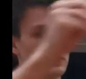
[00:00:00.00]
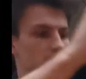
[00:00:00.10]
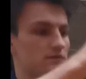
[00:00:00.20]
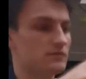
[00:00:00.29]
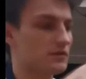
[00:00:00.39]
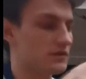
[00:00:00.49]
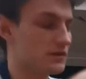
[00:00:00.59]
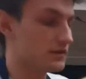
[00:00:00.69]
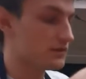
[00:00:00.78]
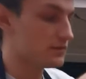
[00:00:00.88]
This one
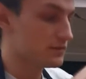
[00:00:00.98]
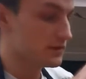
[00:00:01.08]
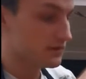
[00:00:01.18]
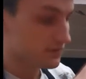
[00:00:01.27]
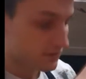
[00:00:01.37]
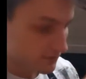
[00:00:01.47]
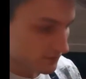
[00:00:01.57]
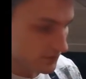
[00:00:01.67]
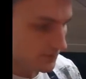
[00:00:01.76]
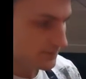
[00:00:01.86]
a little bit
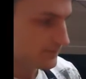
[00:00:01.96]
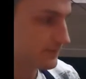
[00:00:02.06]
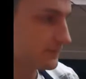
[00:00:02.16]
lower.